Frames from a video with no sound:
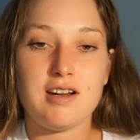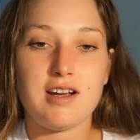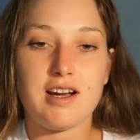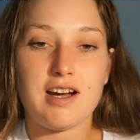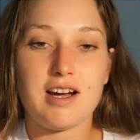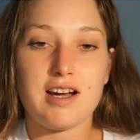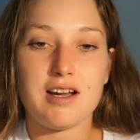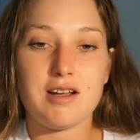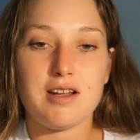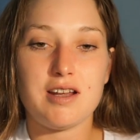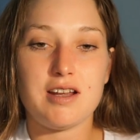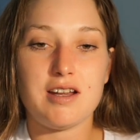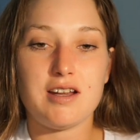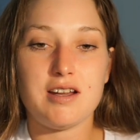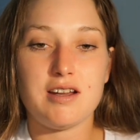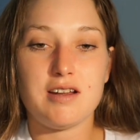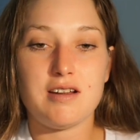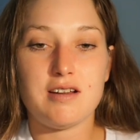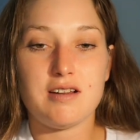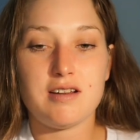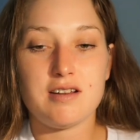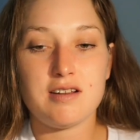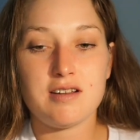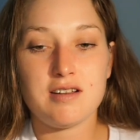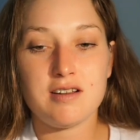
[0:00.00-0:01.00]

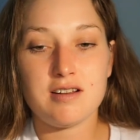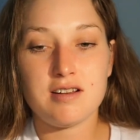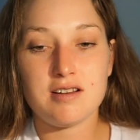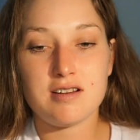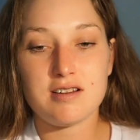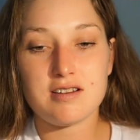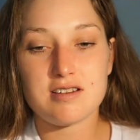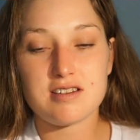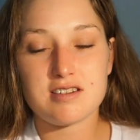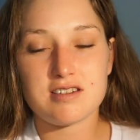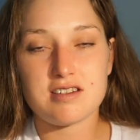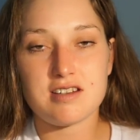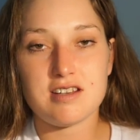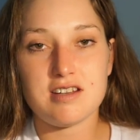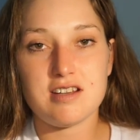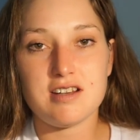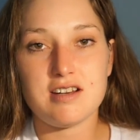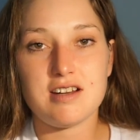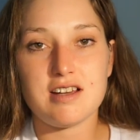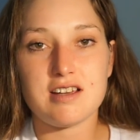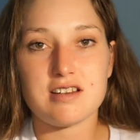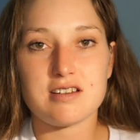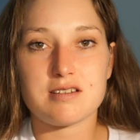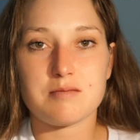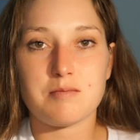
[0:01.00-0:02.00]
I see it
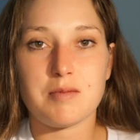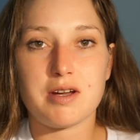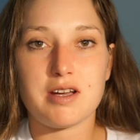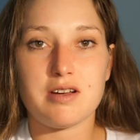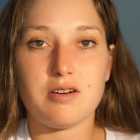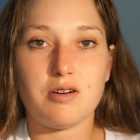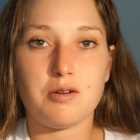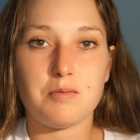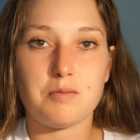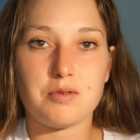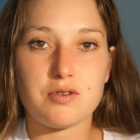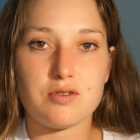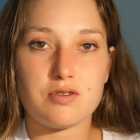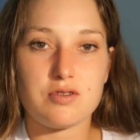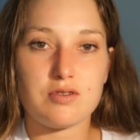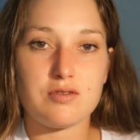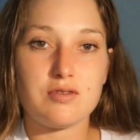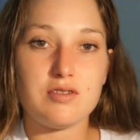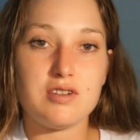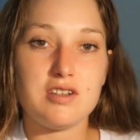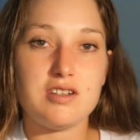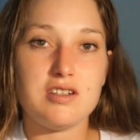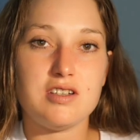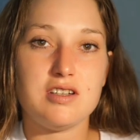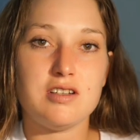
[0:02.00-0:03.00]
as my
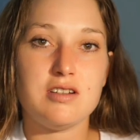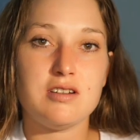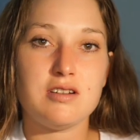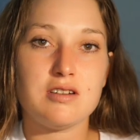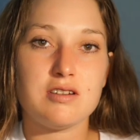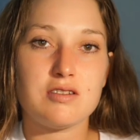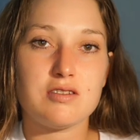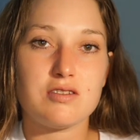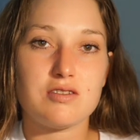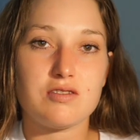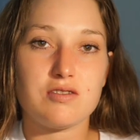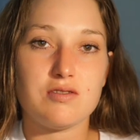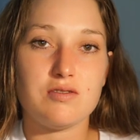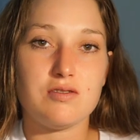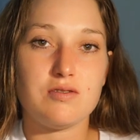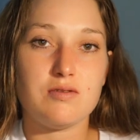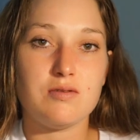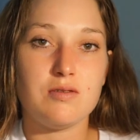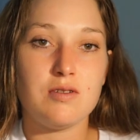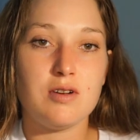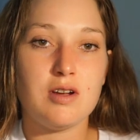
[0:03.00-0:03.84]
opportunity to